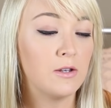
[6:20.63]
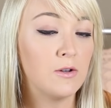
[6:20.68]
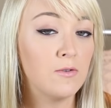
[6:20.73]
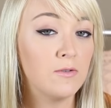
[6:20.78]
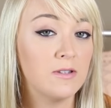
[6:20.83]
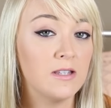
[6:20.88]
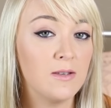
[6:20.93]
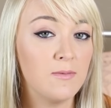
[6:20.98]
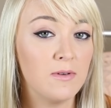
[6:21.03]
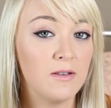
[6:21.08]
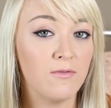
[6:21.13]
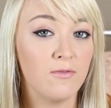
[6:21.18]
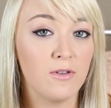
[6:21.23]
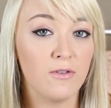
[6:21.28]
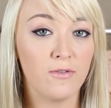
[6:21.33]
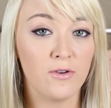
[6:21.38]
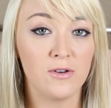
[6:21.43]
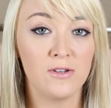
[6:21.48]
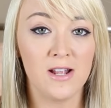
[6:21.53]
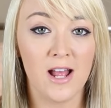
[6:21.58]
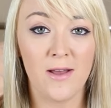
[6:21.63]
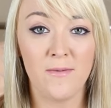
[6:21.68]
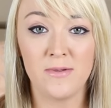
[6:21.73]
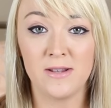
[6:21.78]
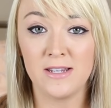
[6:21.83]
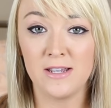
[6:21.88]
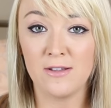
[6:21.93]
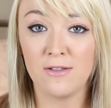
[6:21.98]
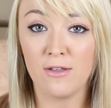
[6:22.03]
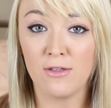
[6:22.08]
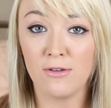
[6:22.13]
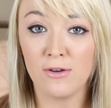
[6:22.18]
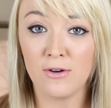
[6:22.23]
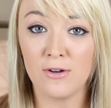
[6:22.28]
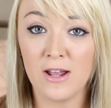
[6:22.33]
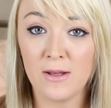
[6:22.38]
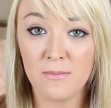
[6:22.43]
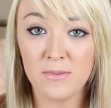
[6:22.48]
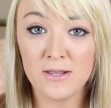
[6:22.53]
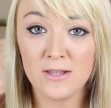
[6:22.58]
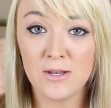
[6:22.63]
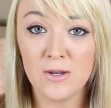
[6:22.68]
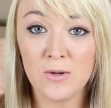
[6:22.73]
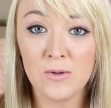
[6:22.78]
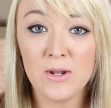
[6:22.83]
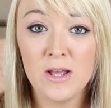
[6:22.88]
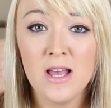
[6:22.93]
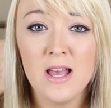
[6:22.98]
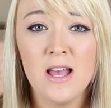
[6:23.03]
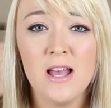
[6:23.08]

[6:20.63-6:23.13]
You don't see me for the first time until the third episode,